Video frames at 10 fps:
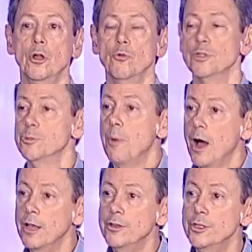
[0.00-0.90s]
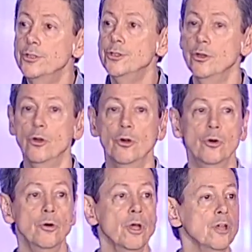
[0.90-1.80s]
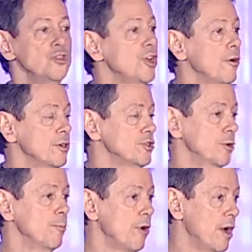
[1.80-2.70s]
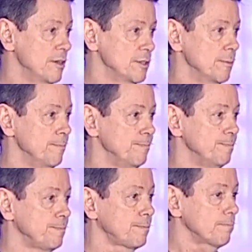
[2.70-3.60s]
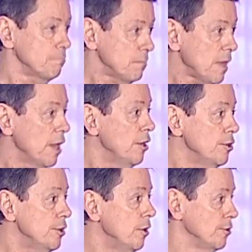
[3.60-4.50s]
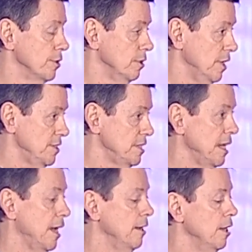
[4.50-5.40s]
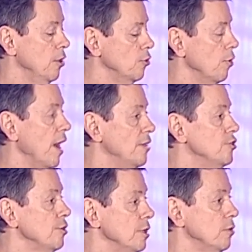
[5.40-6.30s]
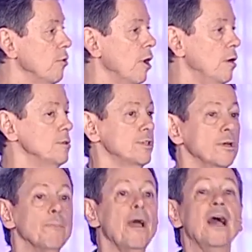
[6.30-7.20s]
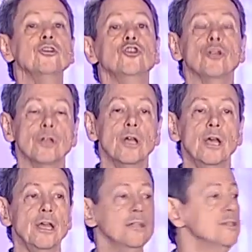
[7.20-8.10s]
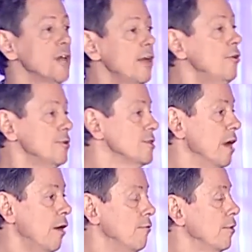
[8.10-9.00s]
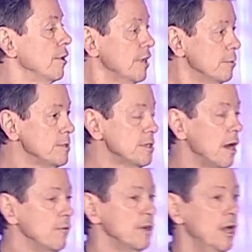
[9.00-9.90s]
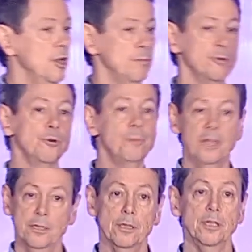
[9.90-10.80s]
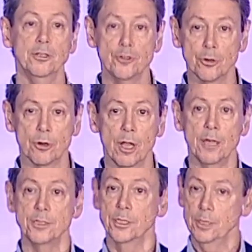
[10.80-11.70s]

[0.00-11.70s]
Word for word: responded to, cherished, and prized. An adult, let's say, gradually grows compassion inside herself or himself by repeatedly internalizing,